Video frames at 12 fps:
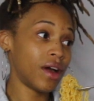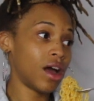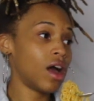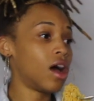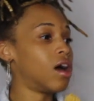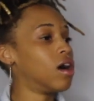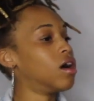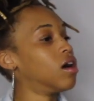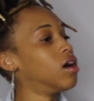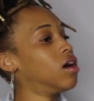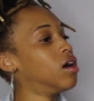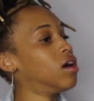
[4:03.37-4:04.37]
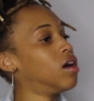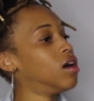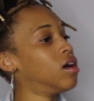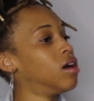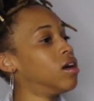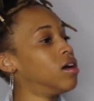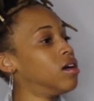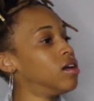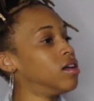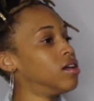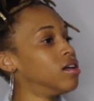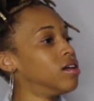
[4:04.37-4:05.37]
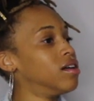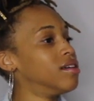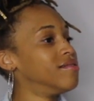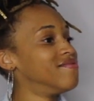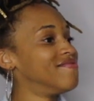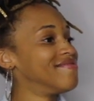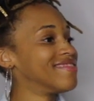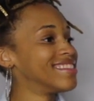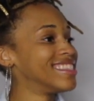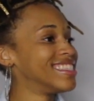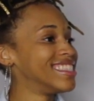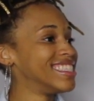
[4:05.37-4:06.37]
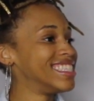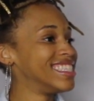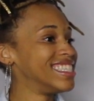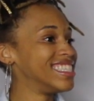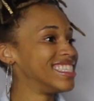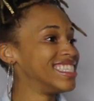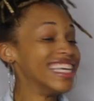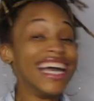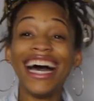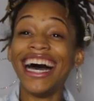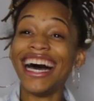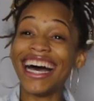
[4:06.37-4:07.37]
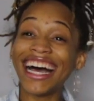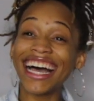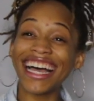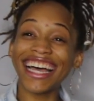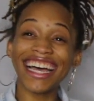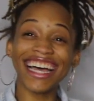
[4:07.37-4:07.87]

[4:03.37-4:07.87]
(silent)